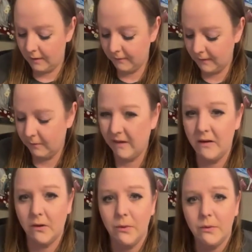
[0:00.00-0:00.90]
Oftentimes,
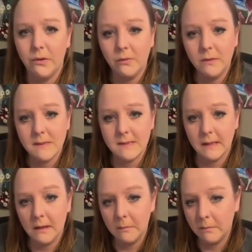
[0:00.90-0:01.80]
I don't do the
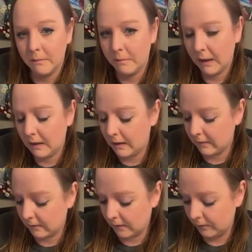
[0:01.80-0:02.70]
same
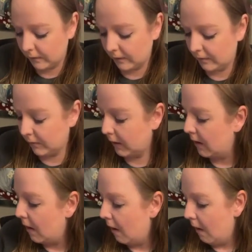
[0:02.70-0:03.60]
paintings over and
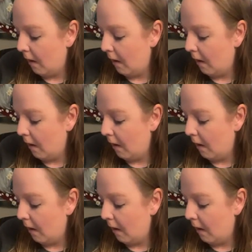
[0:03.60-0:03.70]
over